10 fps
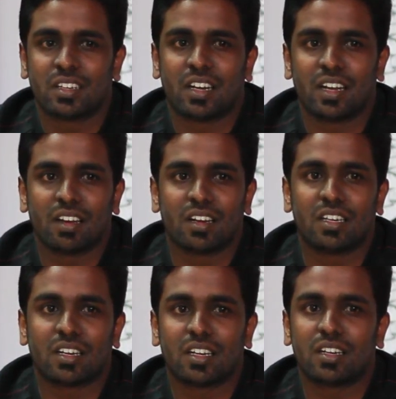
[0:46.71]
I
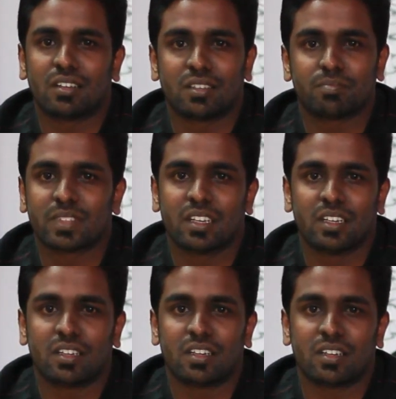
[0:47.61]
learned,
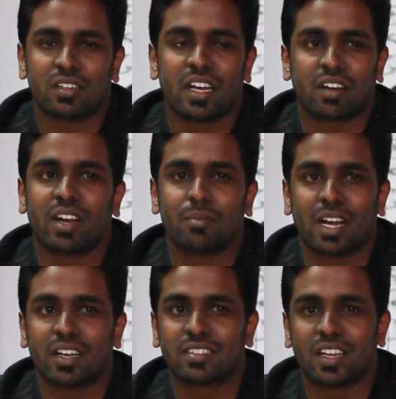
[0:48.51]
I refined
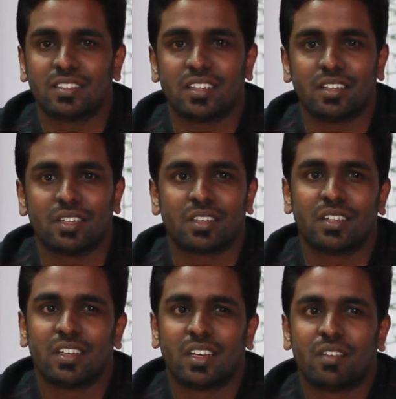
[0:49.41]
my skills in
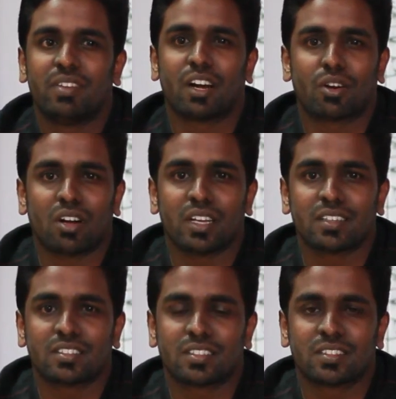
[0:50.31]
figure
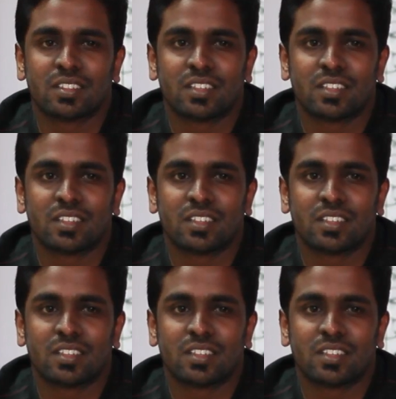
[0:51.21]
drawings,